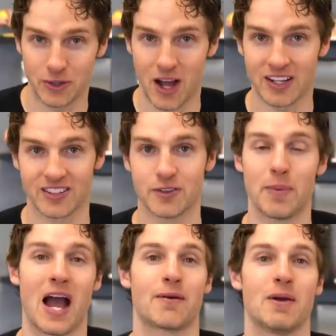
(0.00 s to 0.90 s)
causes of
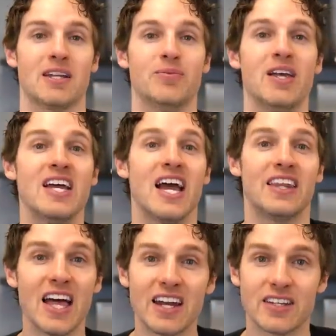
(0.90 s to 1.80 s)
back pain,
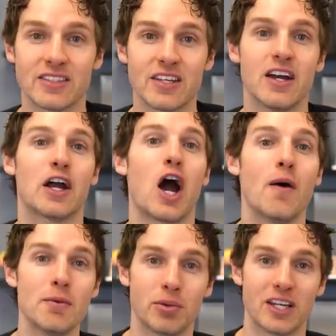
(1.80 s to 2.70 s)
and that is a
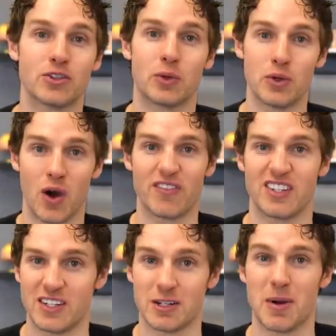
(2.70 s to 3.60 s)
common place where you
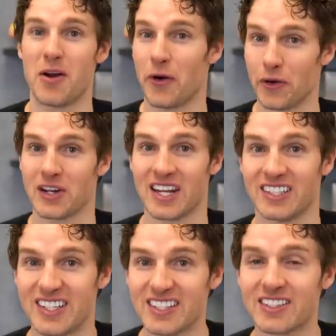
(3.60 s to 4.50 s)
often hear about
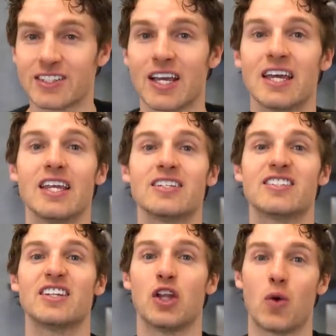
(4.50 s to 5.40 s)
herniated discs, and that is
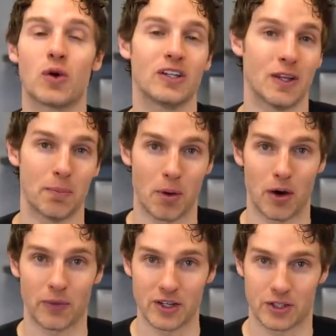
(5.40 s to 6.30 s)
the lower
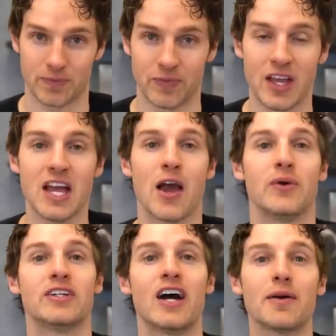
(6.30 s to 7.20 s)
lumbar region. And when
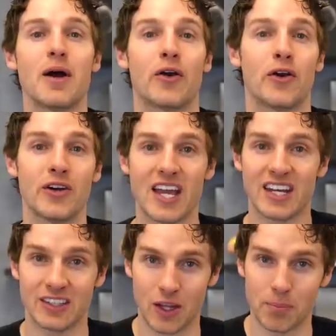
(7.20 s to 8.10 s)
you talk about
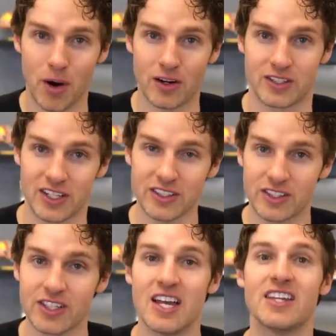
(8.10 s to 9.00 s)
herniating lumbar
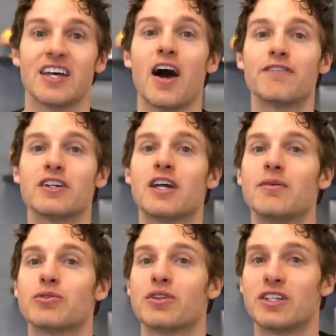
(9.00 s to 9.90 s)
discs, that often
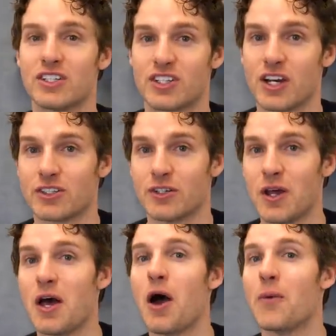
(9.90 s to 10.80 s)
comes with a discussion
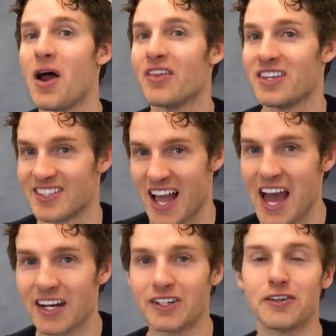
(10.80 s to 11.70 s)
around the
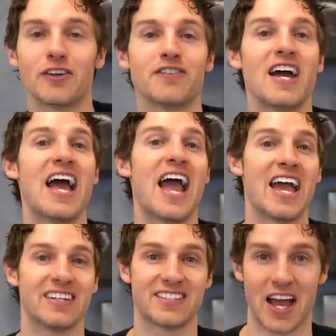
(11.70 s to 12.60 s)
sciatic nerve
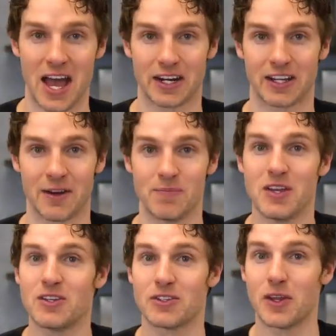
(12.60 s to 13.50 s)
and sciatica.
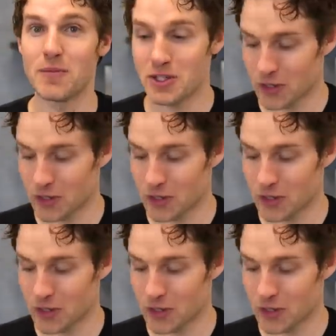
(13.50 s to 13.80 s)
So let me